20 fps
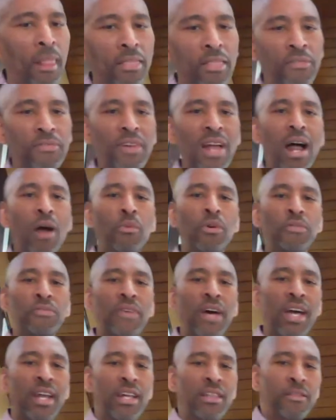the flower
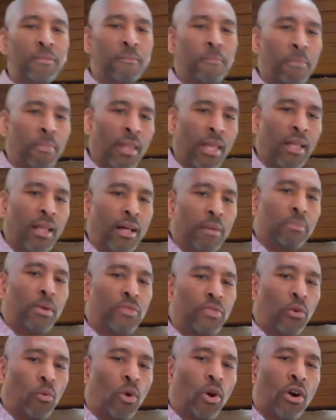fadeth,
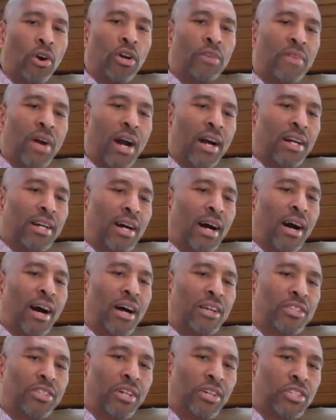but the word of our
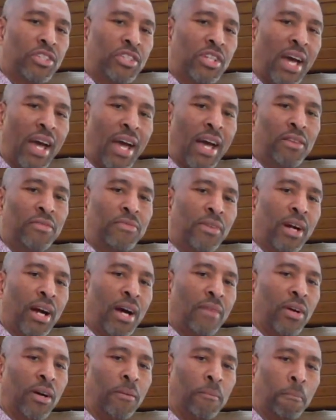God shall stand
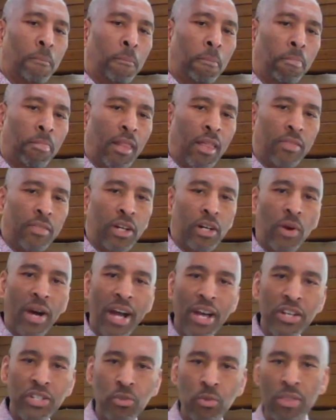forever. The
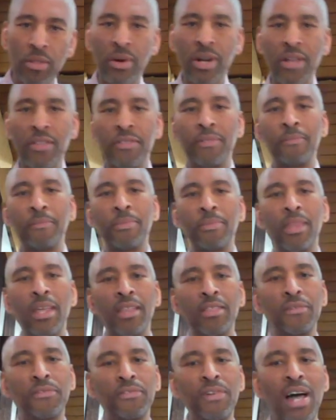grass withereth,
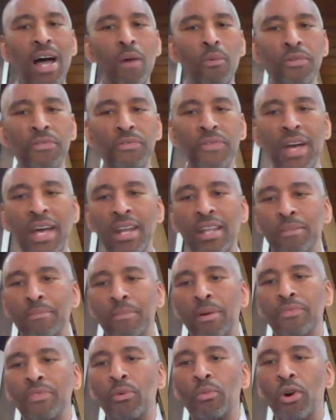the flower
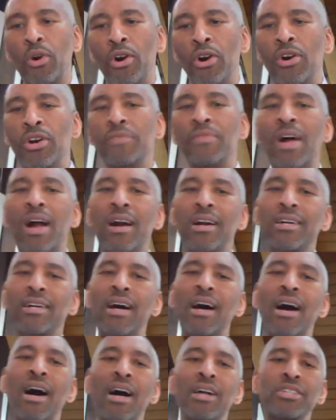fadeth, but the word of our
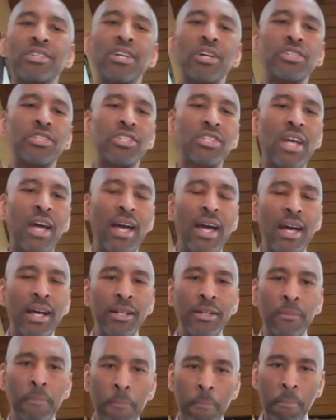God shall
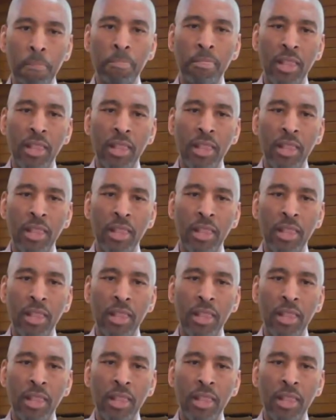stand